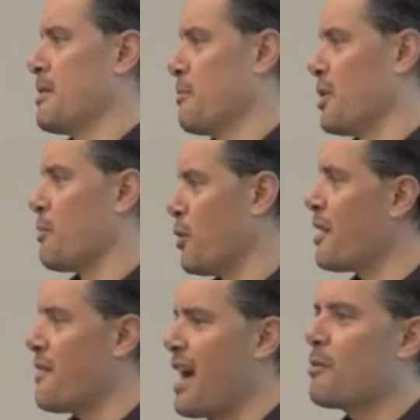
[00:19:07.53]
When you put
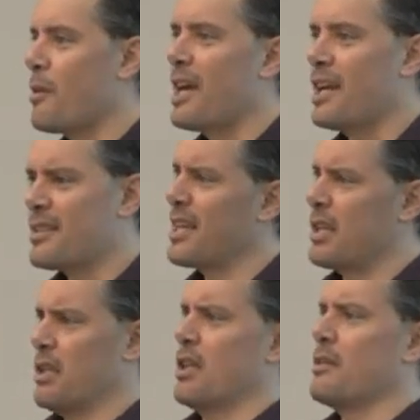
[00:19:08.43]
it that way, it's like,
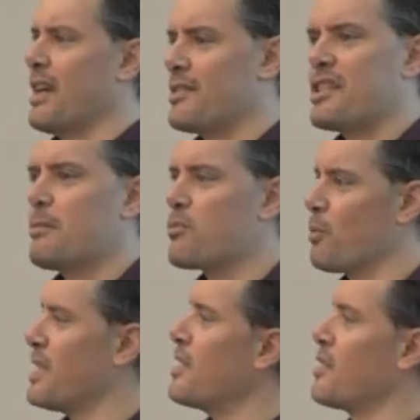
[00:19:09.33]
oh, that seems
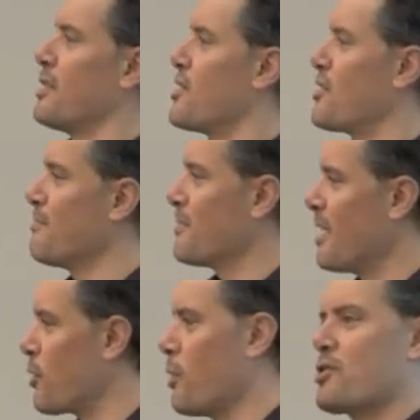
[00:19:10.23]
ridiculous.
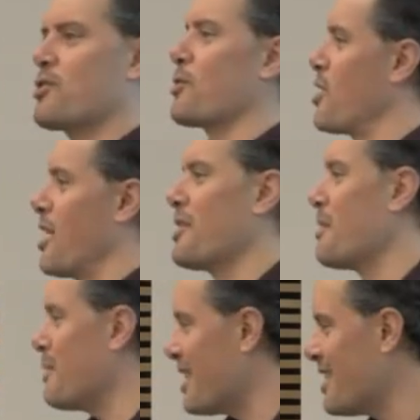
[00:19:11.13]
Of course there's not going to
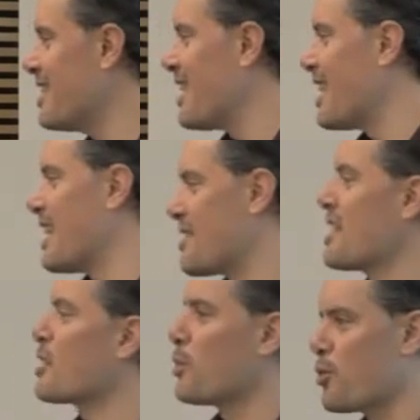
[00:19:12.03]
be a
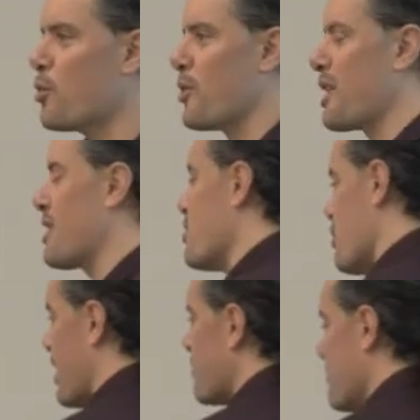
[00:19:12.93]
single tool that can do
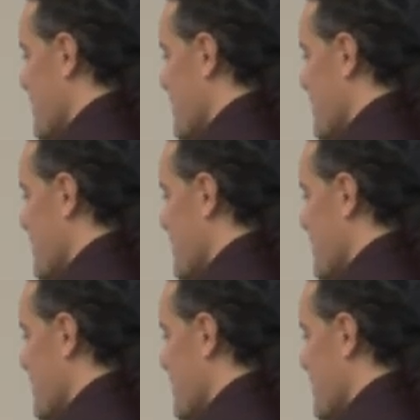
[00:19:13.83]
that.